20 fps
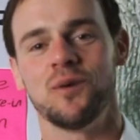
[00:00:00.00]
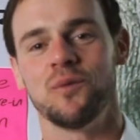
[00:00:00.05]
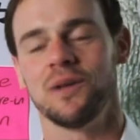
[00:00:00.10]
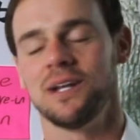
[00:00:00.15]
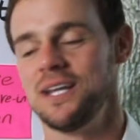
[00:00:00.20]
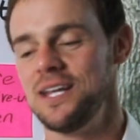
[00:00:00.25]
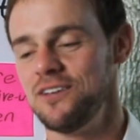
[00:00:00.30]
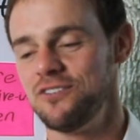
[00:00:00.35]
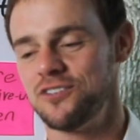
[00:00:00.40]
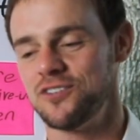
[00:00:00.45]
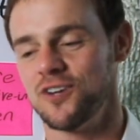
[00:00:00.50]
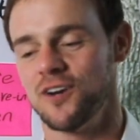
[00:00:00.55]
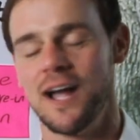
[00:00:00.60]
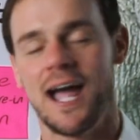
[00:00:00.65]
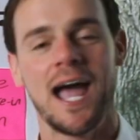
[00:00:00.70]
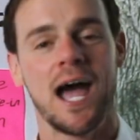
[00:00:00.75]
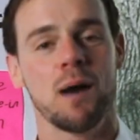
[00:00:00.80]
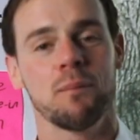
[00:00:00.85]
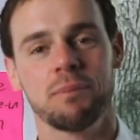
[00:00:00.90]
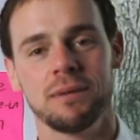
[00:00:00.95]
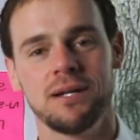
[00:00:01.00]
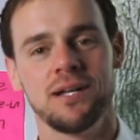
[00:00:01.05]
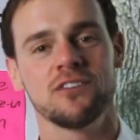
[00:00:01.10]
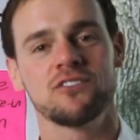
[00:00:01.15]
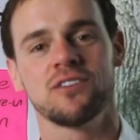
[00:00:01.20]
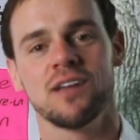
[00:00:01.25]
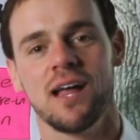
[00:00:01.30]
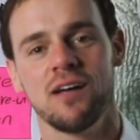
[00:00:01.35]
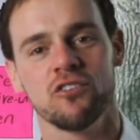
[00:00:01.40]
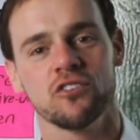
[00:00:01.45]
it will lift your
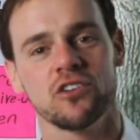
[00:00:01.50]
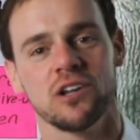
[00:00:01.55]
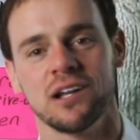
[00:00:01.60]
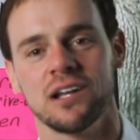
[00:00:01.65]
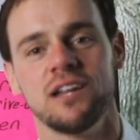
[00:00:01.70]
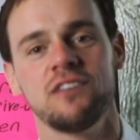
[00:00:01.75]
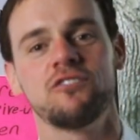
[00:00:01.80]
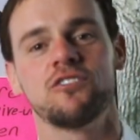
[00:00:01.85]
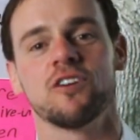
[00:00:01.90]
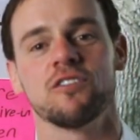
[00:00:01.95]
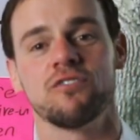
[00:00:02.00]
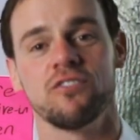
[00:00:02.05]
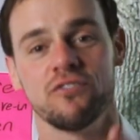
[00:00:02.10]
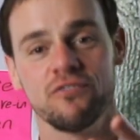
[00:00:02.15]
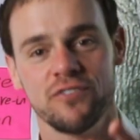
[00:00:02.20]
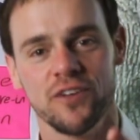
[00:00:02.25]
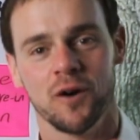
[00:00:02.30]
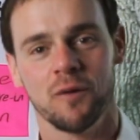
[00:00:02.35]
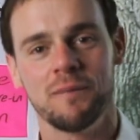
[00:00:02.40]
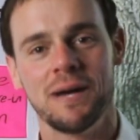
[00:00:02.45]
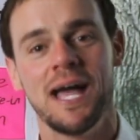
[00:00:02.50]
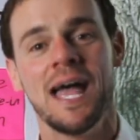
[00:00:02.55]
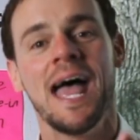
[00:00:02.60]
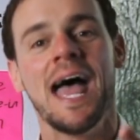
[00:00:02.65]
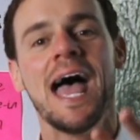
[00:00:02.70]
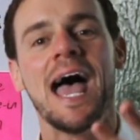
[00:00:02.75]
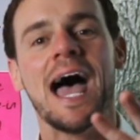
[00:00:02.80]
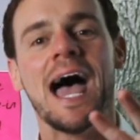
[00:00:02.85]
happiness levels, it will lift your fulfillment